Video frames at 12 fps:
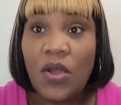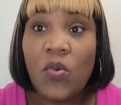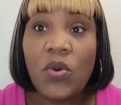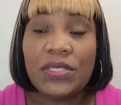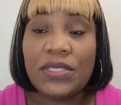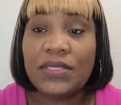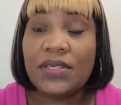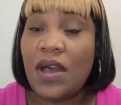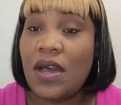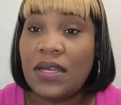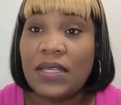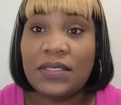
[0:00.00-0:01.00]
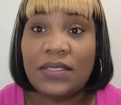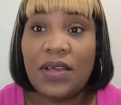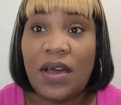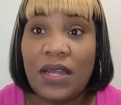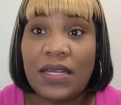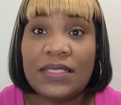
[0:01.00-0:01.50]
Once it's gone, it's
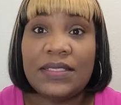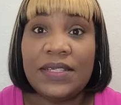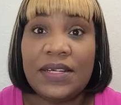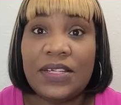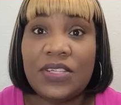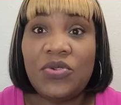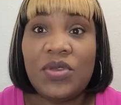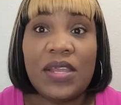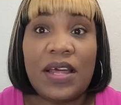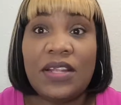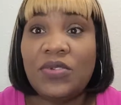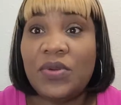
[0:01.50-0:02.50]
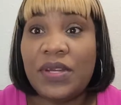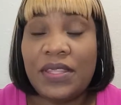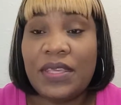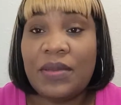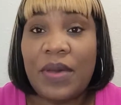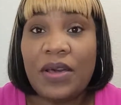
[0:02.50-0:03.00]
gone, it's done. You cannot do
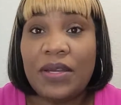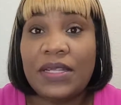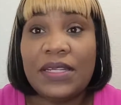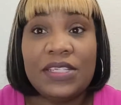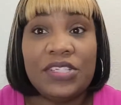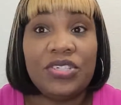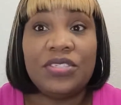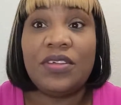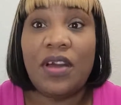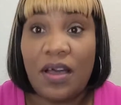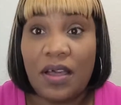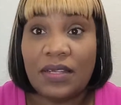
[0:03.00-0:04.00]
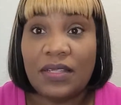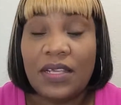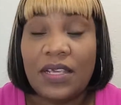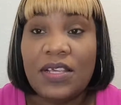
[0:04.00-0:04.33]
anything about it. It's just gone.